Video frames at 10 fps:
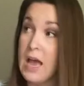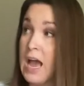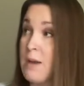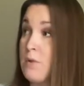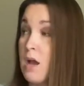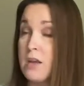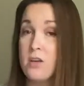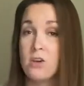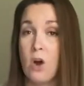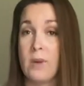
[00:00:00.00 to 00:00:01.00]
I'm not going
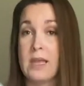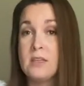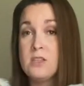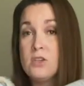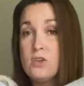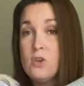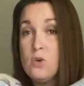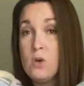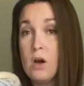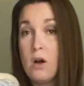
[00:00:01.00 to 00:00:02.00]
to go
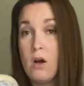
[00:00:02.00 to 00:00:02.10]
into,